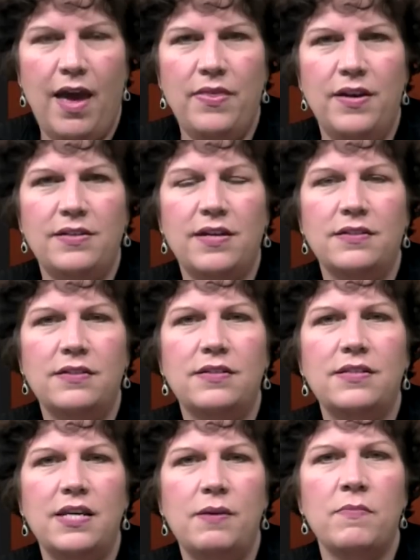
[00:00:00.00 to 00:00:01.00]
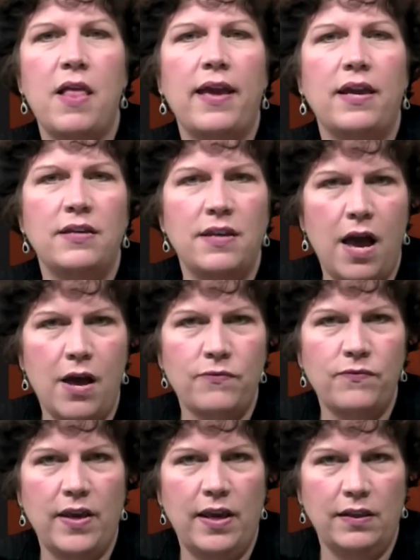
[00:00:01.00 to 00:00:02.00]
and that it doesn't seem like
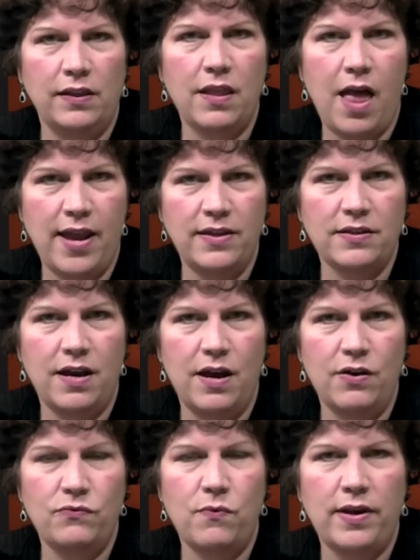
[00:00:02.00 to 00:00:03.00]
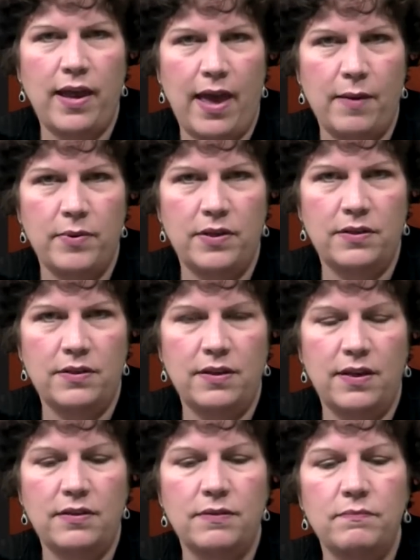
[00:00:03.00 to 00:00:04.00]
enough in light of what happened,
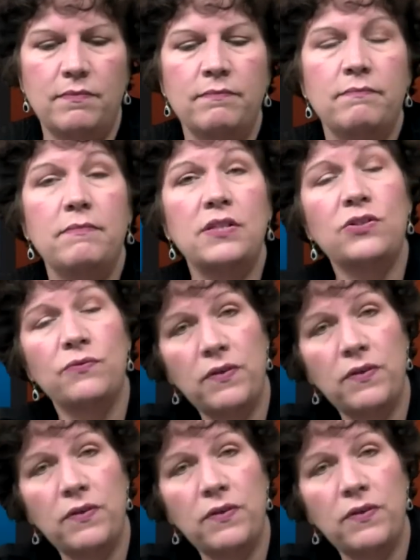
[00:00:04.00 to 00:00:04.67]
that Mr.